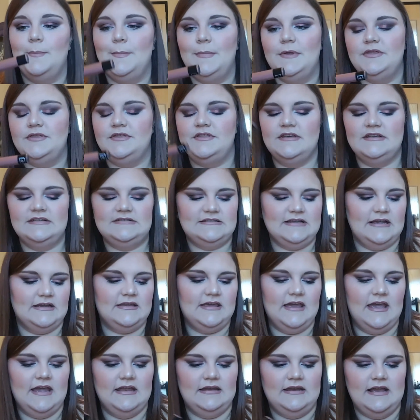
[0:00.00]
This
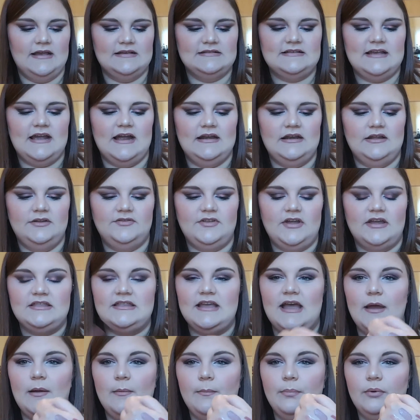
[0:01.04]
again has kind of like
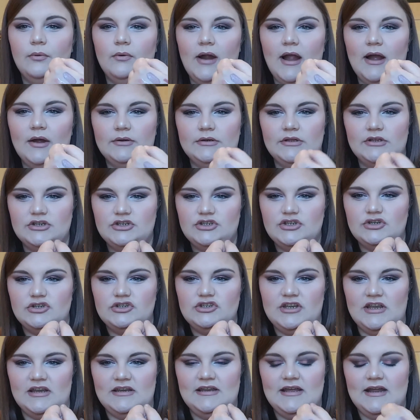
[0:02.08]
that brownish
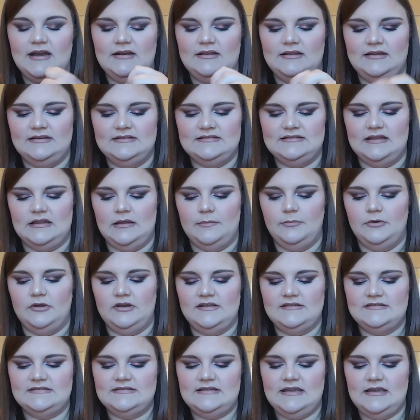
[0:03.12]
shade, kind of like
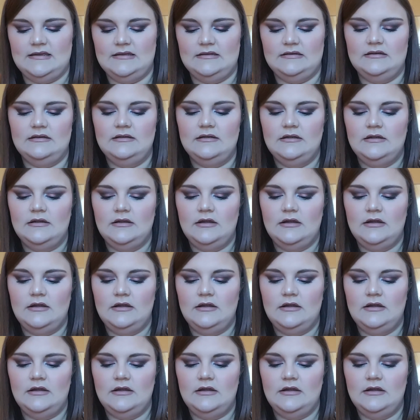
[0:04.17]
Celebrity Skin.